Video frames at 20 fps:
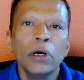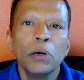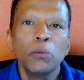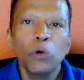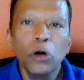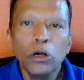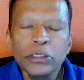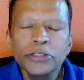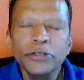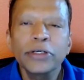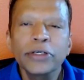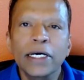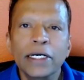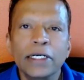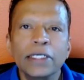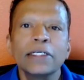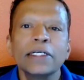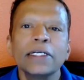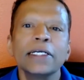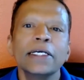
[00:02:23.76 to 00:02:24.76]
I'm also
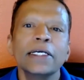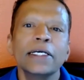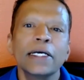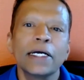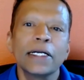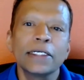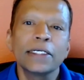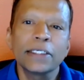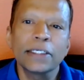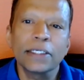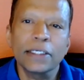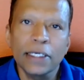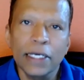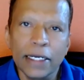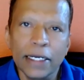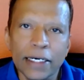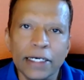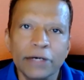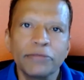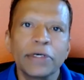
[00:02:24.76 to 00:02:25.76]
currently
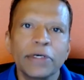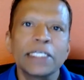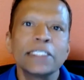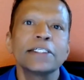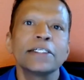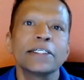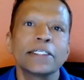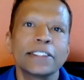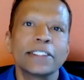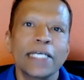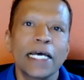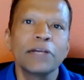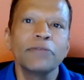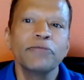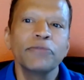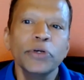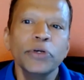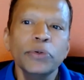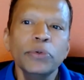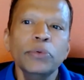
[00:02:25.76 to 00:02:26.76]
an advisor at
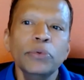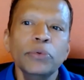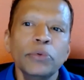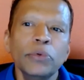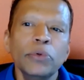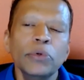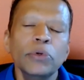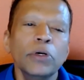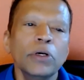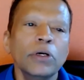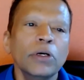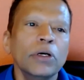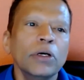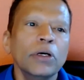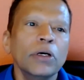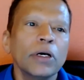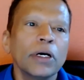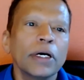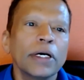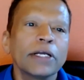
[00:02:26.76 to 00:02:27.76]
Talview,
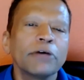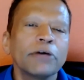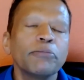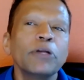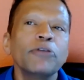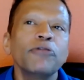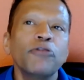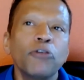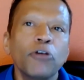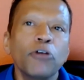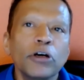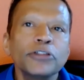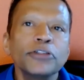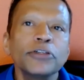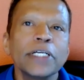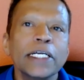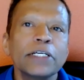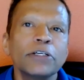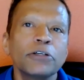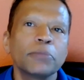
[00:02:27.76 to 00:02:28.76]
and I've been
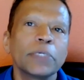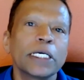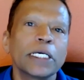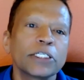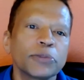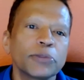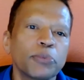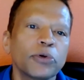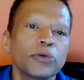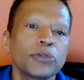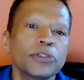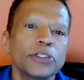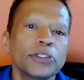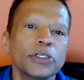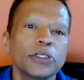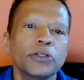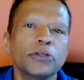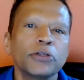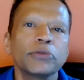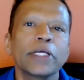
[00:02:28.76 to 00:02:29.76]
fortunate to be
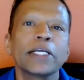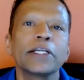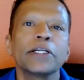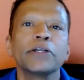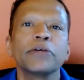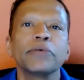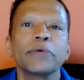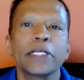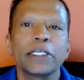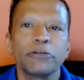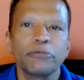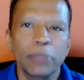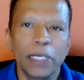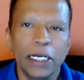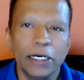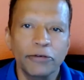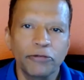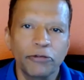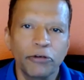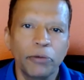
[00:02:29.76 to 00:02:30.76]
exposed to their innovative
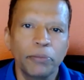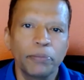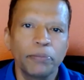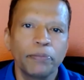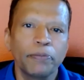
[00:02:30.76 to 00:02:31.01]
platform.